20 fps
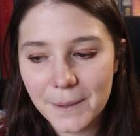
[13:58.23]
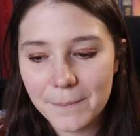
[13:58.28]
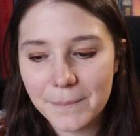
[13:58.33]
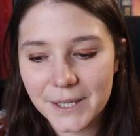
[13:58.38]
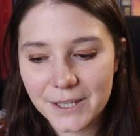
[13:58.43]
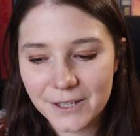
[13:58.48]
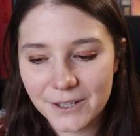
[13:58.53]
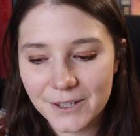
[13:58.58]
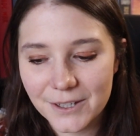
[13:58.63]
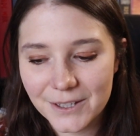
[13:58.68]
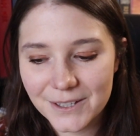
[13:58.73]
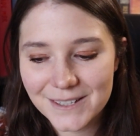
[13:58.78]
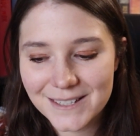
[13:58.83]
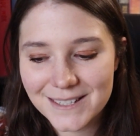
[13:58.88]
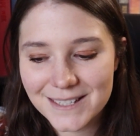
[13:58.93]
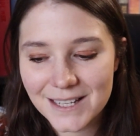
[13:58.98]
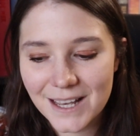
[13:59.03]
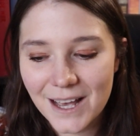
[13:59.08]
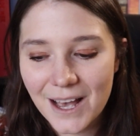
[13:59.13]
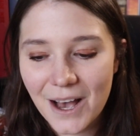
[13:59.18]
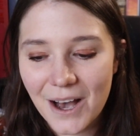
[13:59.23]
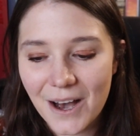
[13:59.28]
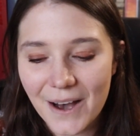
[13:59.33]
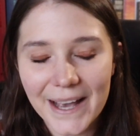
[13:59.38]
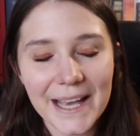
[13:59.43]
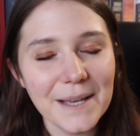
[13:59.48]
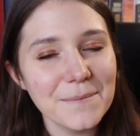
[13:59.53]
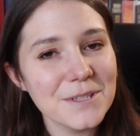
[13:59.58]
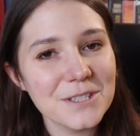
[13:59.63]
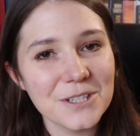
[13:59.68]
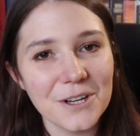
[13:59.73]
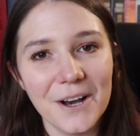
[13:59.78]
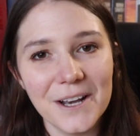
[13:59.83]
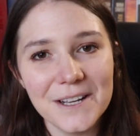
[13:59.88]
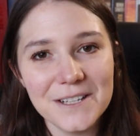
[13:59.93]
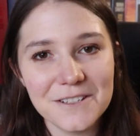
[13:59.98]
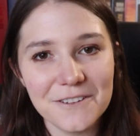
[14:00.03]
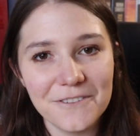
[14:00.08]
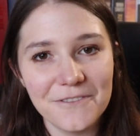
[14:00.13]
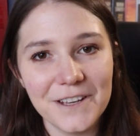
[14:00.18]
because I am
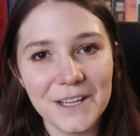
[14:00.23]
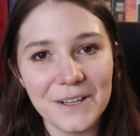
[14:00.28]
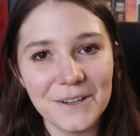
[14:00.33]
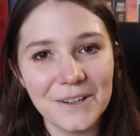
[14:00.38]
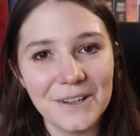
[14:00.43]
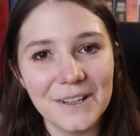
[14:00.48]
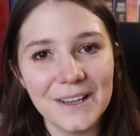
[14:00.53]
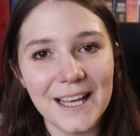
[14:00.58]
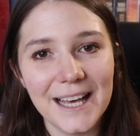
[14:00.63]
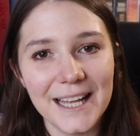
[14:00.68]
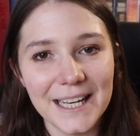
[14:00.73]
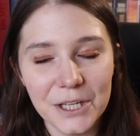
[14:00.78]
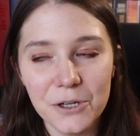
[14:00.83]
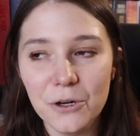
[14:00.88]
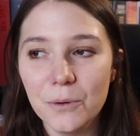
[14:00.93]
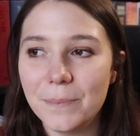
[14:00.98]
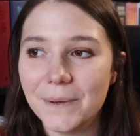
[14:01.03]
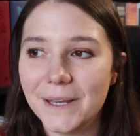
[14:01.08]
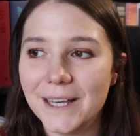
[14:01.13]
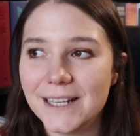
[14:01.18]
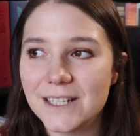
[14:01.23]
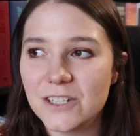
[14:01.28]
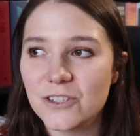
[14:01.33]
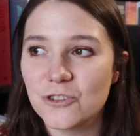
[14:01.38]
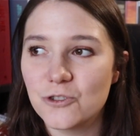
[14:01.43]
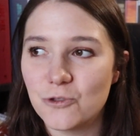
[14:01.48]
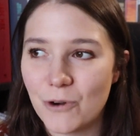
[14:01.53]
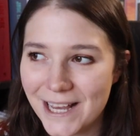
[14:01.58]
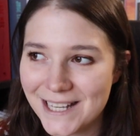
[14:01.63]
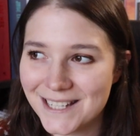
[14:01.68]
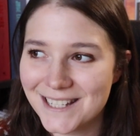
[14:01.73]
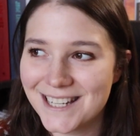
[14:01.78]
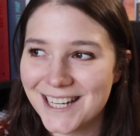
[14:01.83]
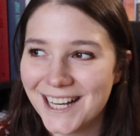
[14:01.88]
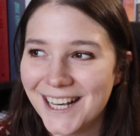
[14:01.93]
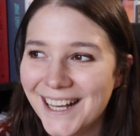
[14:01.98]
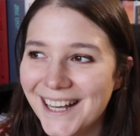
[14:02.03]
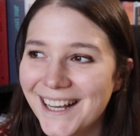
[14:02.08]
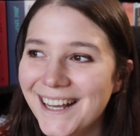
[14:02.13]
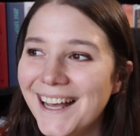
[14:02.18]
starting to feel a little bit stressed
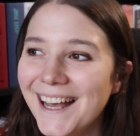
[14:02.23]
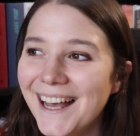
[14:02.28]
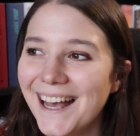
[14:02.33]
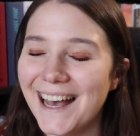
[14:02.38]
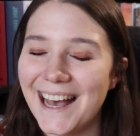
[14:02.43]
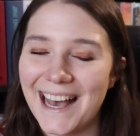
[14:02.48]
at